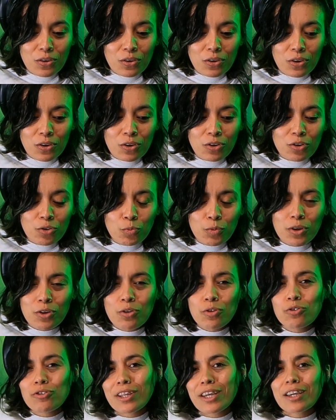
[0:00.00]
it's one of
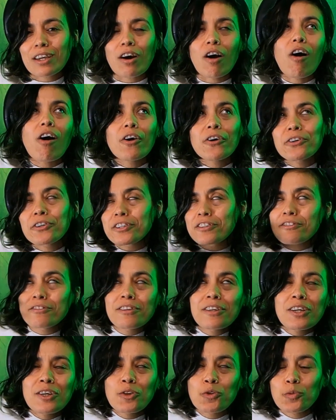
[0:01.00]
those like artist
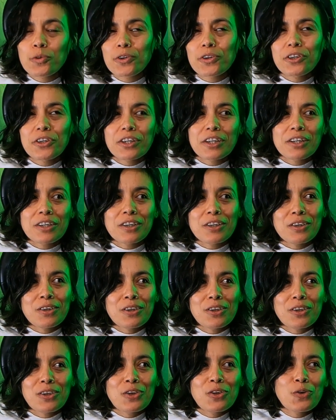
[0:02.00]
things where
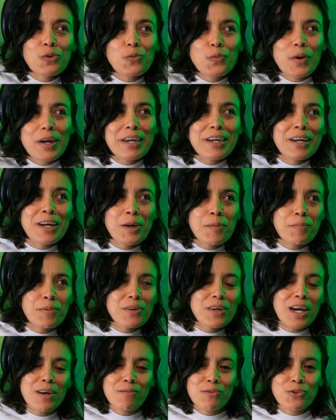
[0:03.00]
you wake up and
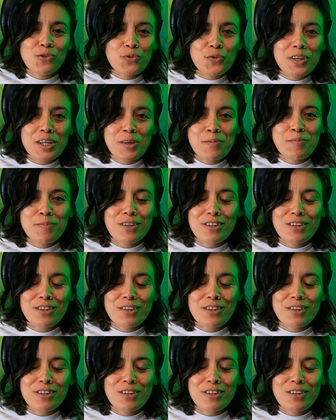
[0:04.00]
you have a dream.